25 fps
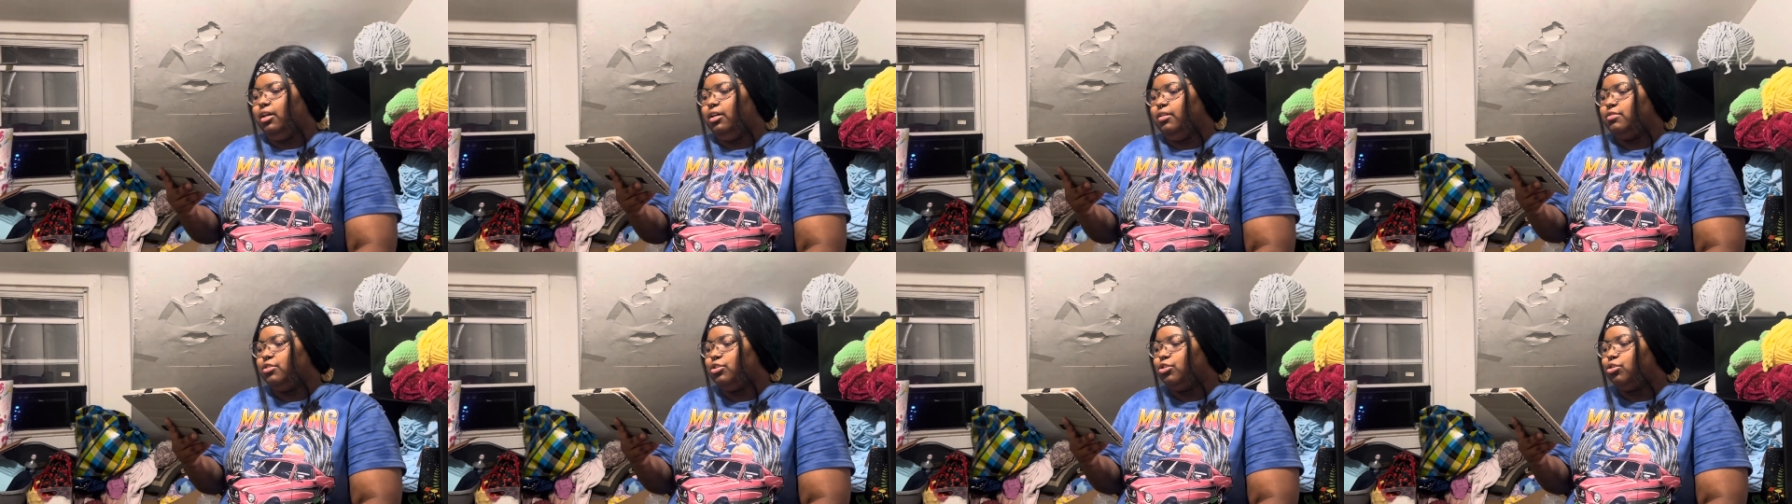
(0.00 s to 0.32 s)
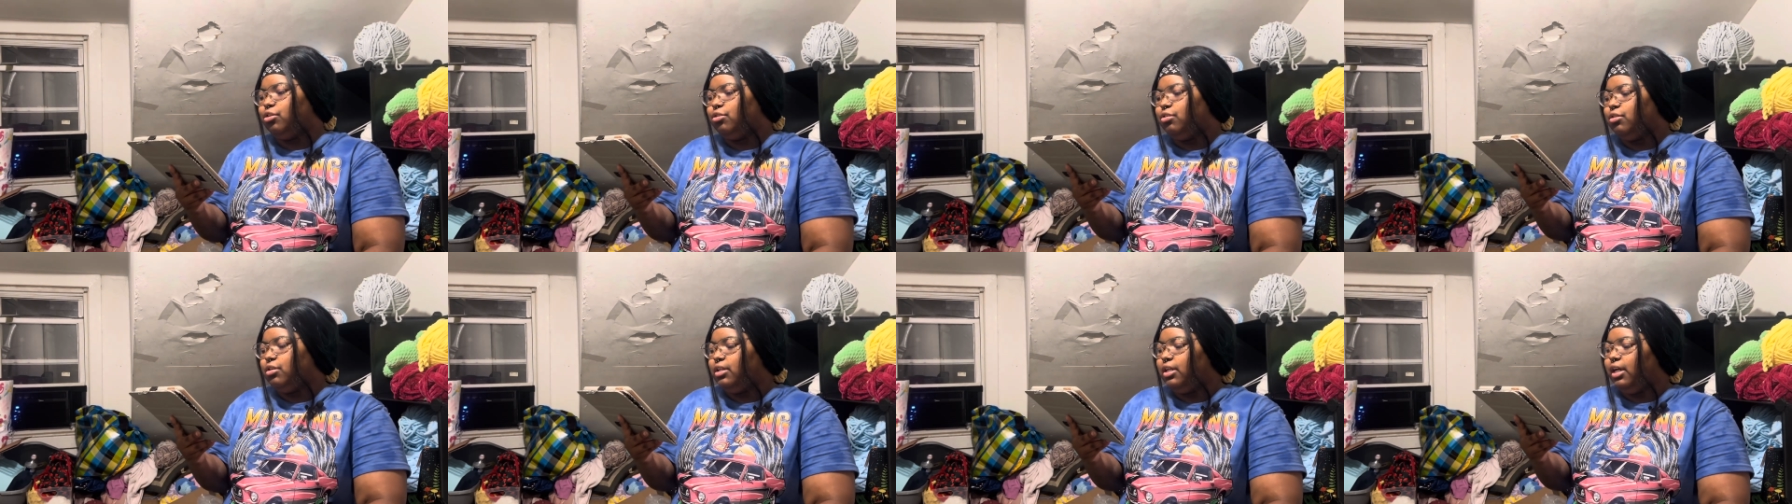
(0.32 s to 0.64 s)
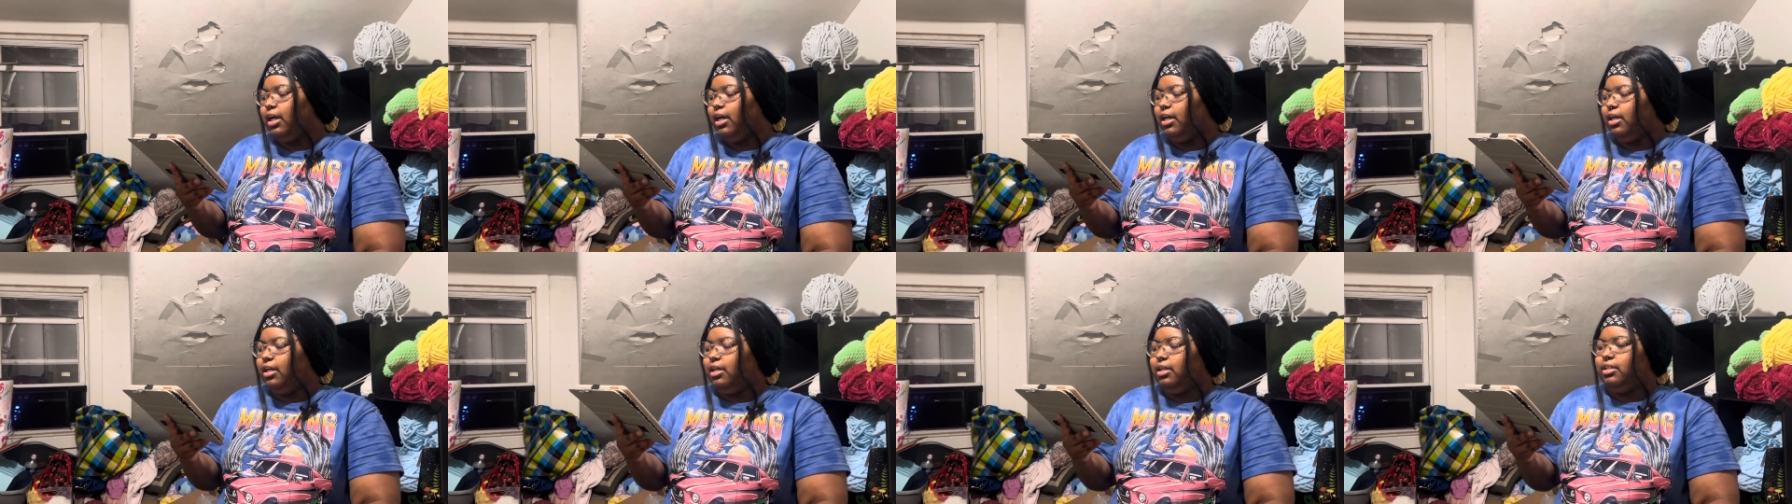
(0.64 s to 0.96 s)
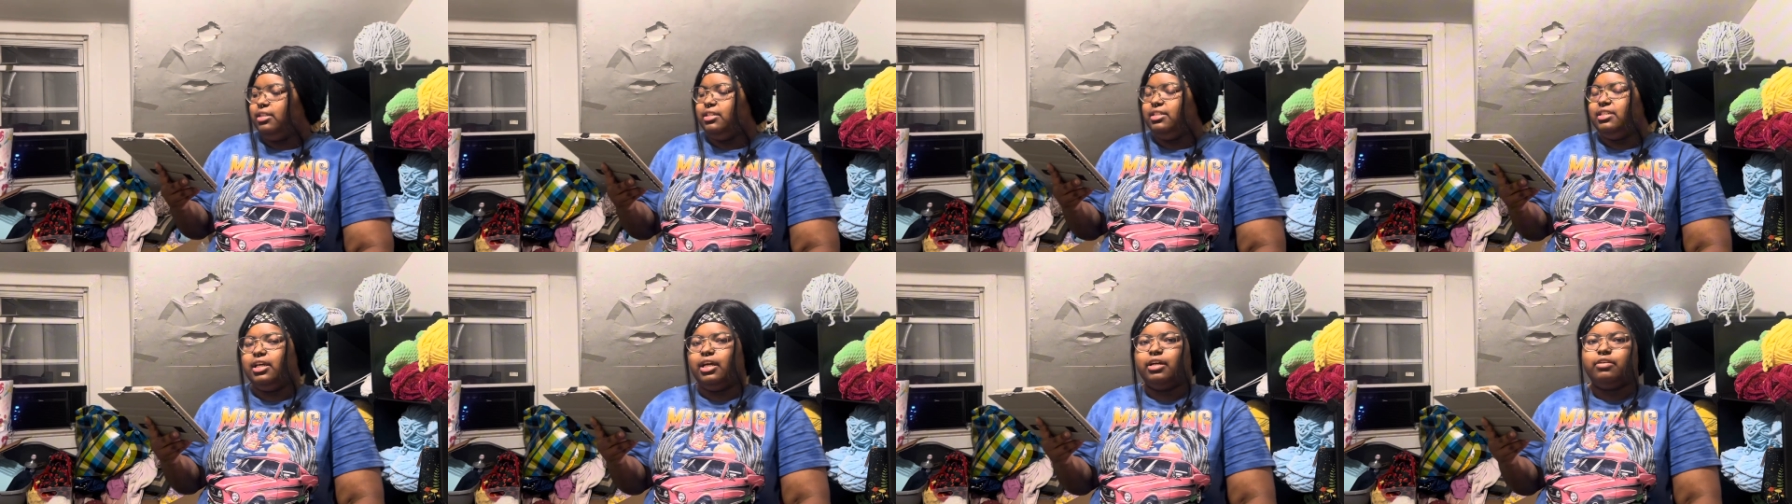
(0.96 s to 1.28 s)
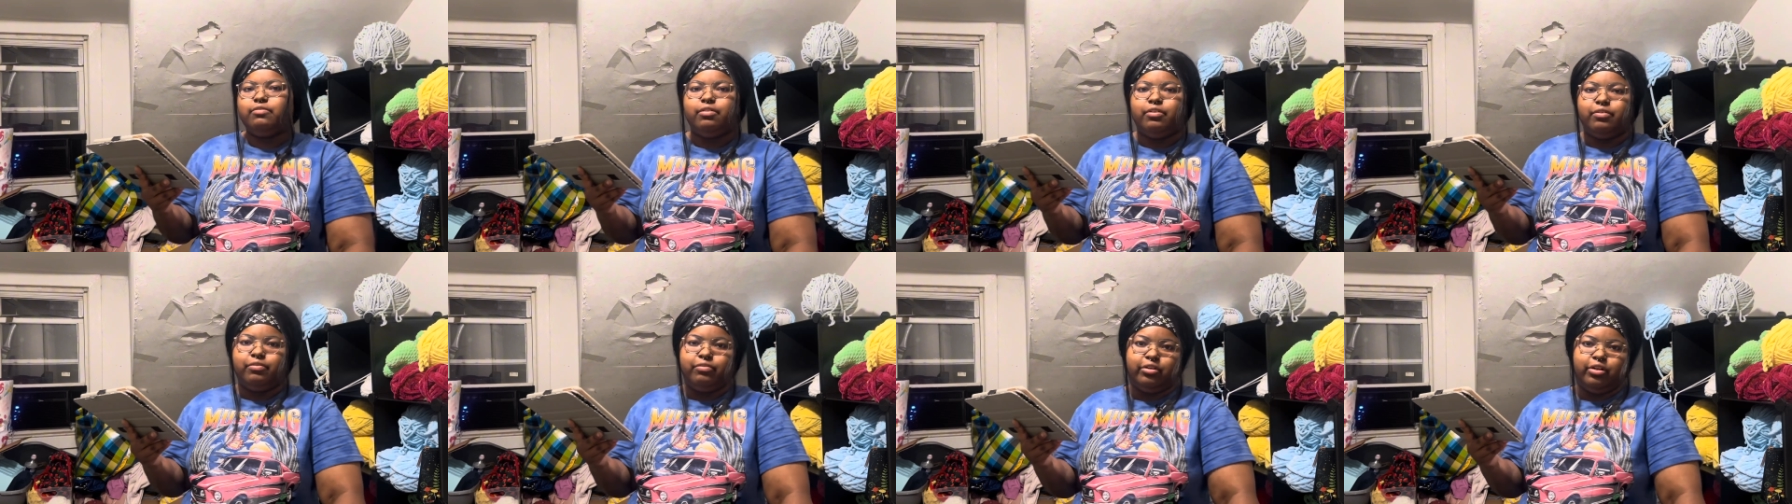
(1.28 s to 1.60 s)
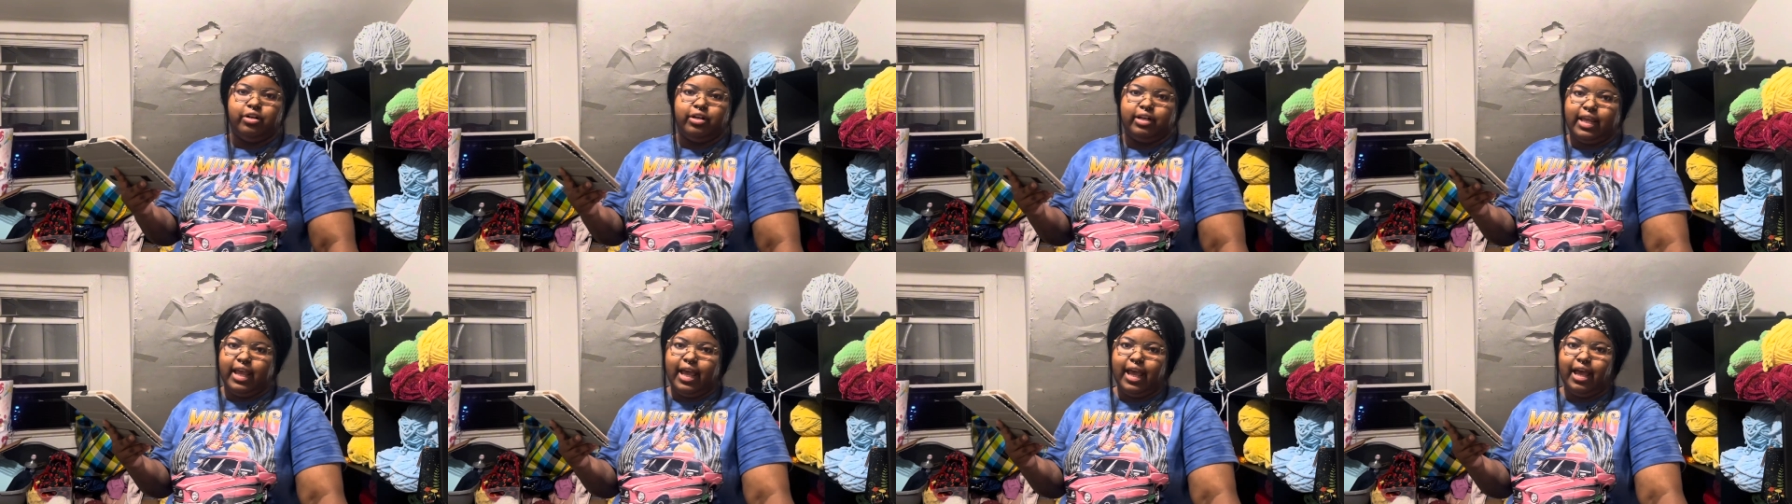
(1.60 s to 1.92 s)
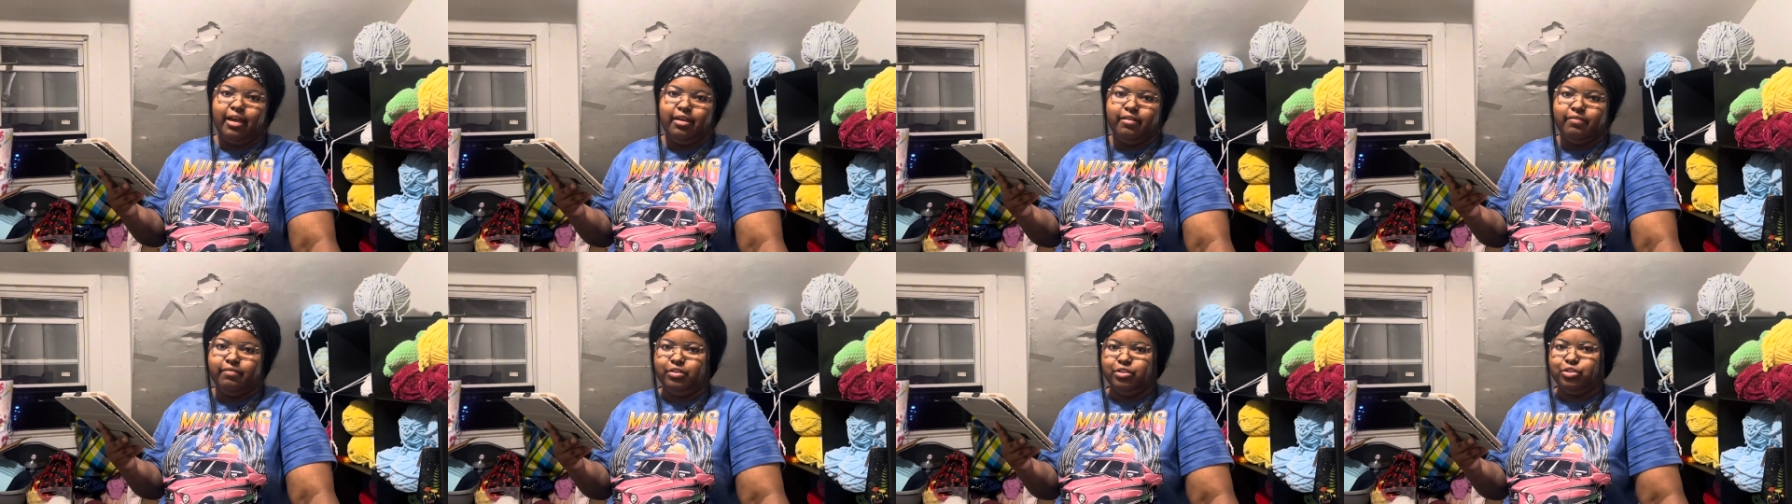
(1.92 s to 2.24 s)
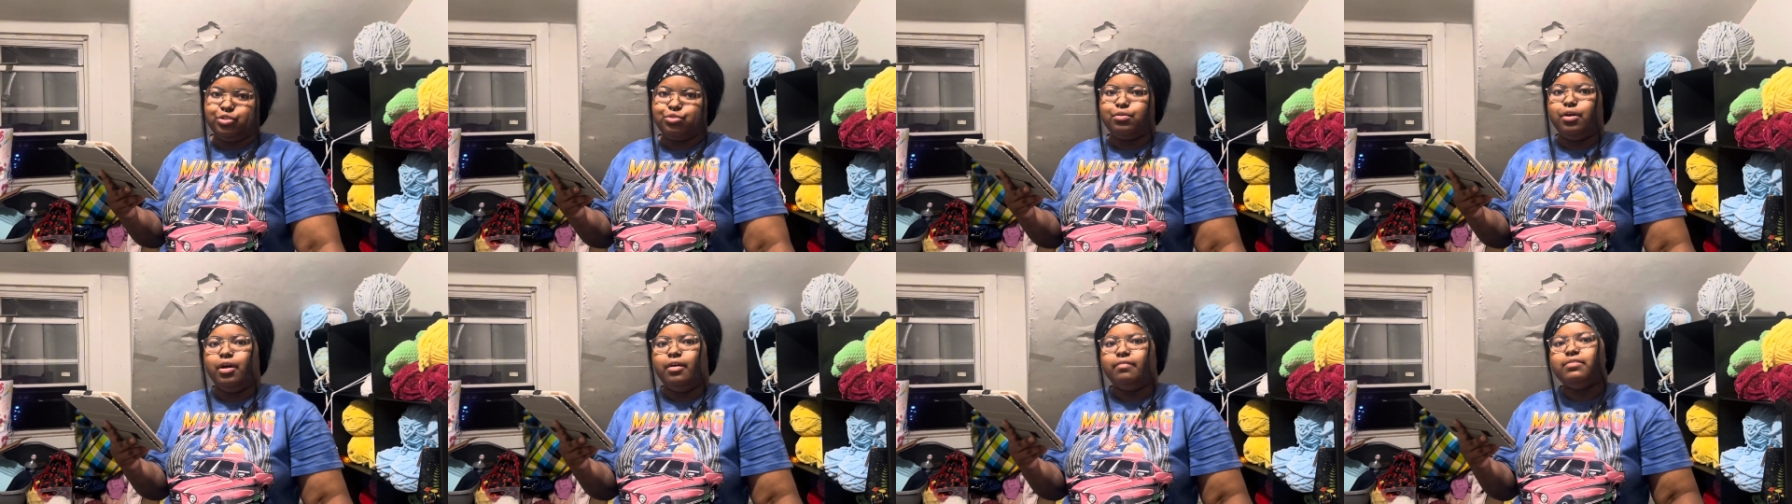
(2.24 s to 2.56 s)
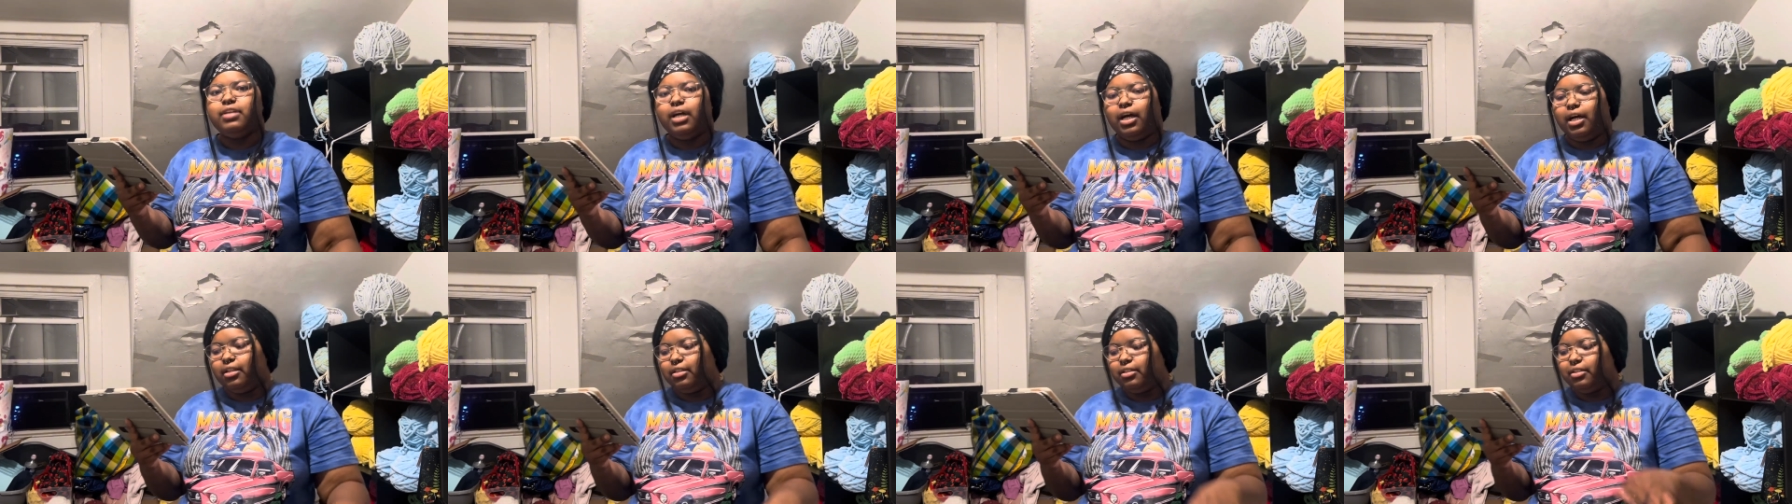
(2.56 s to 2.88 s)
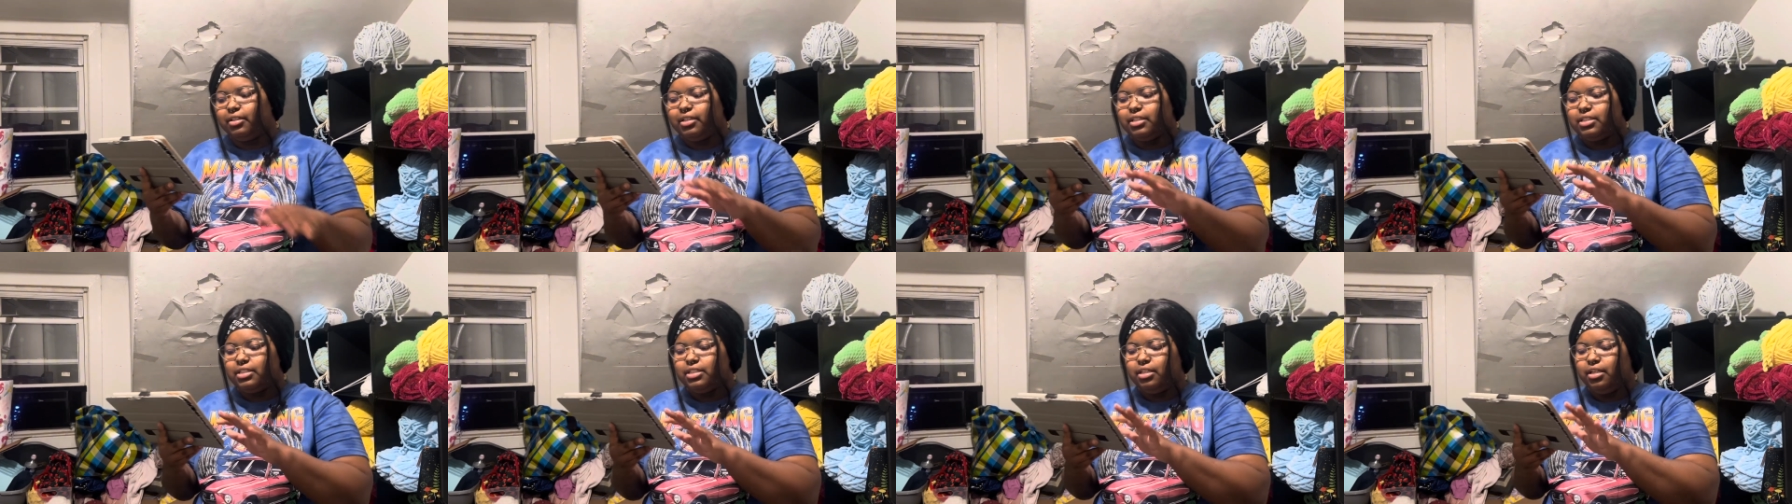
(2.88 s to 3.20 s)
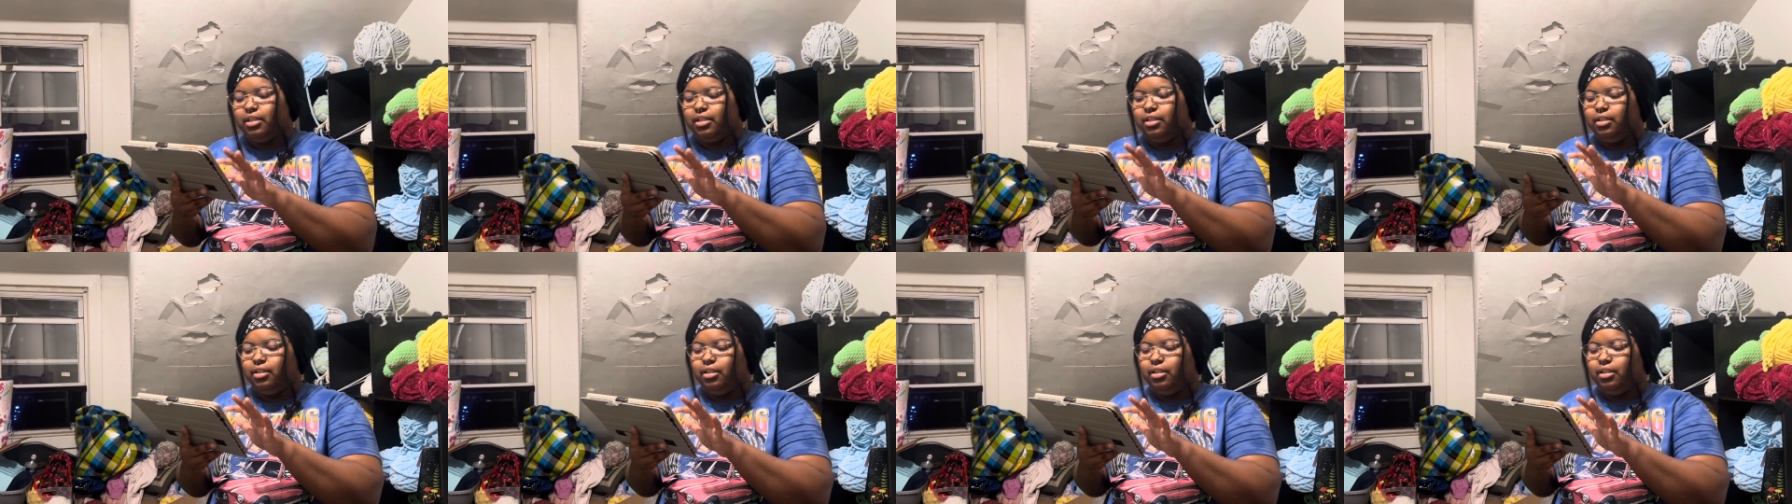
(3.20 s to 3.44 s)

Sold a duck with frog hat for $12.